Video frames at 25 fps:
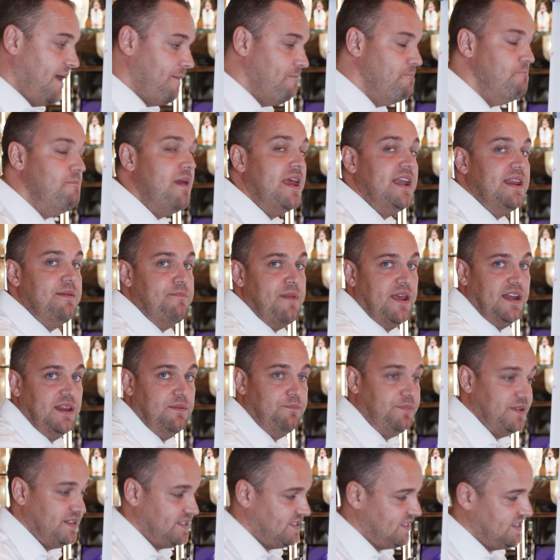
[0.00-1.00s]
And many, many
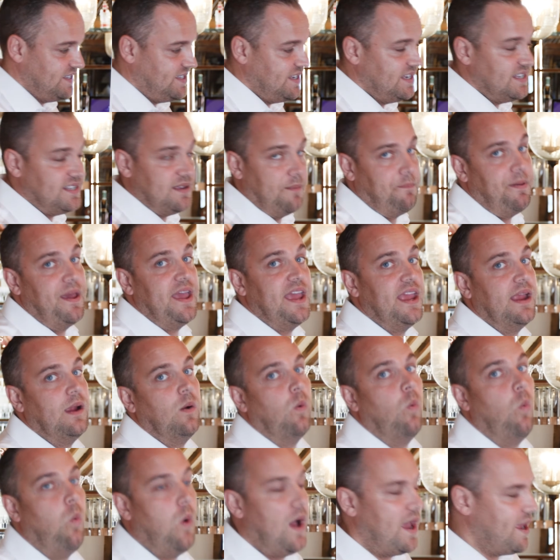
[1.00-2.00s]
businesses are
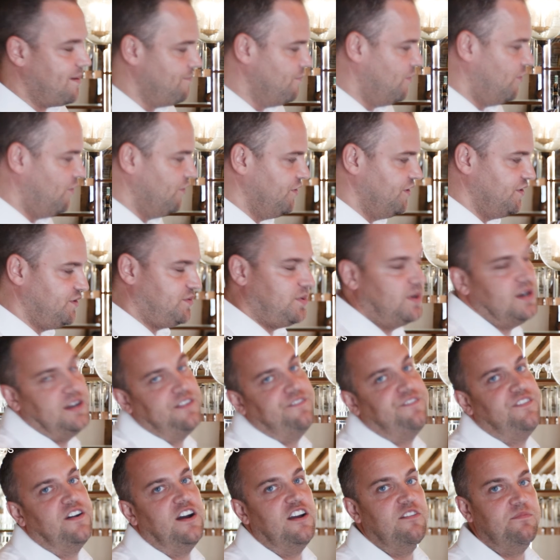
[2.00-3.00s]
paying way more than
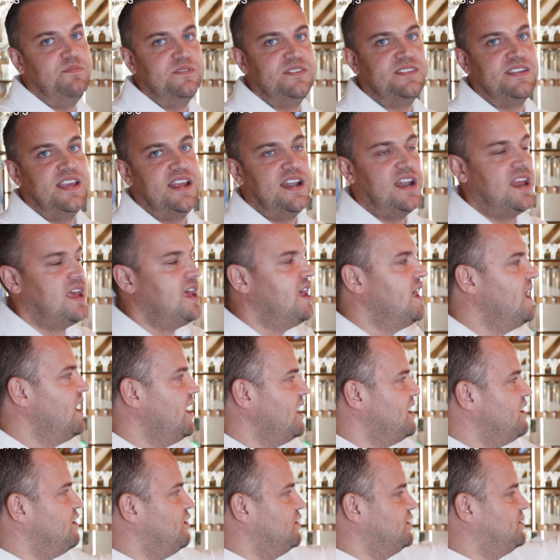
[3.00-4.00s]
25%
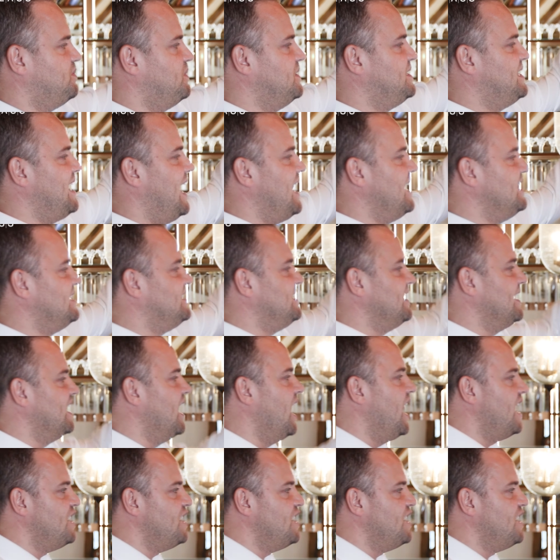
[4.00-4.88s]
in hospitality and